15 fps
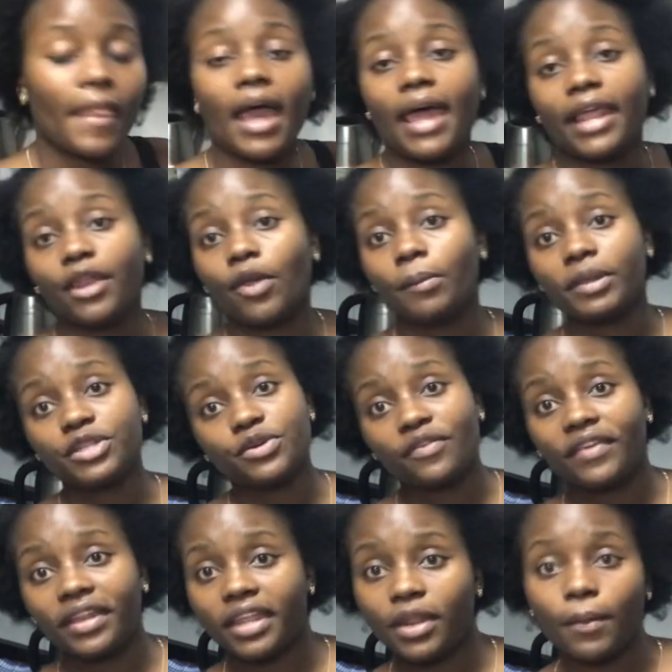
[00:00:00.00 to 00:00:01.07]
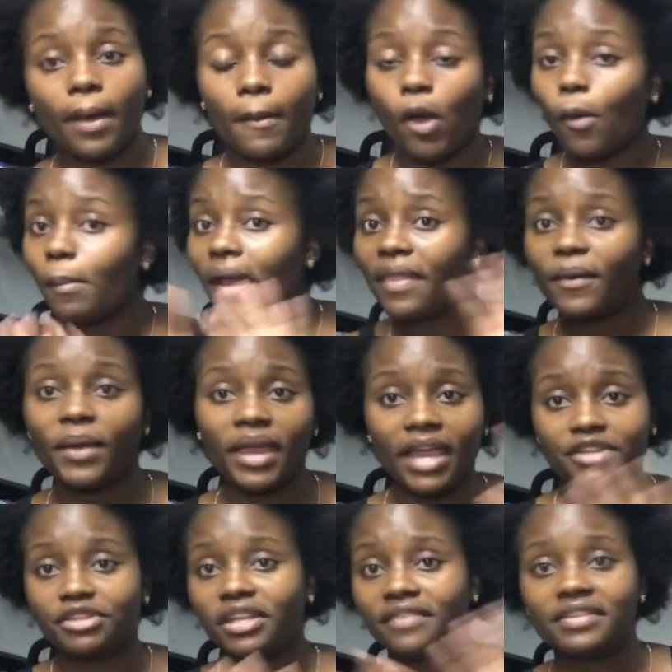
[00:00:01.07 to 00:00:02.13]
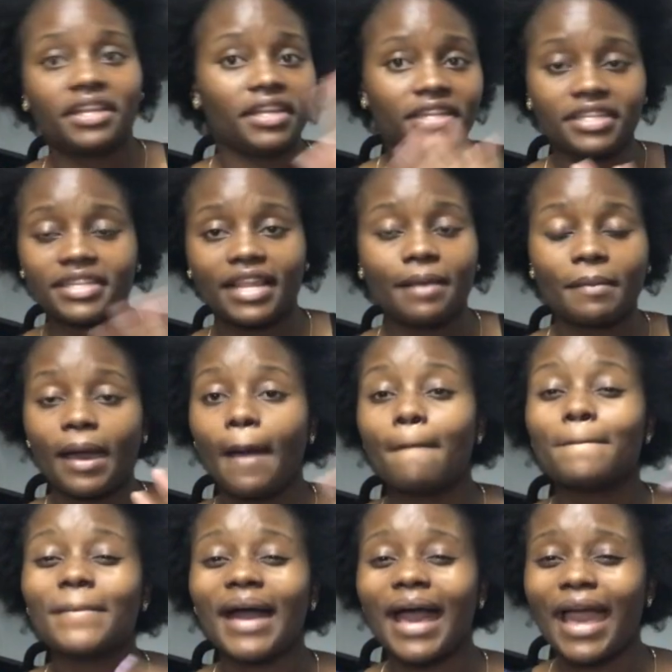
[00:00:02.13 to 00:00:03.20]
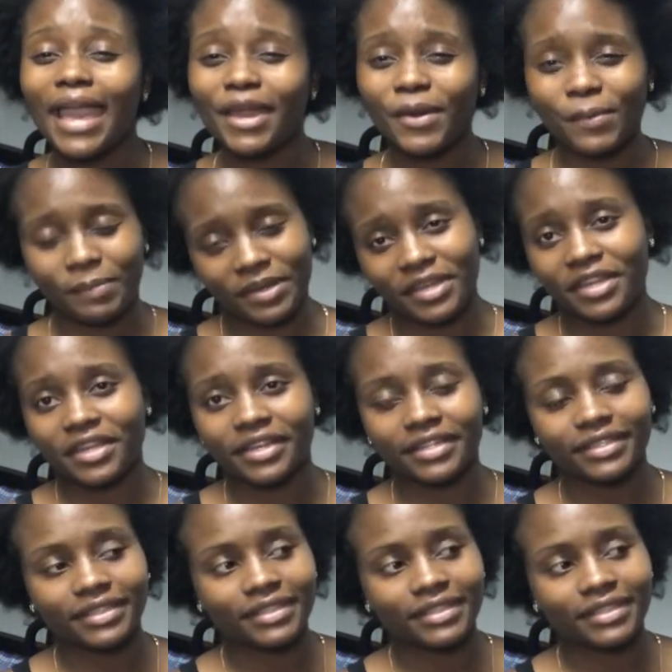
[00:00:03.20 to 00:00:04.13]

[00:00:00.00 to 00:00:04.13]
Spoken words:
and I don't mean to offend anyone. Oh, by the way, I should have said a disclaimer, my opinion.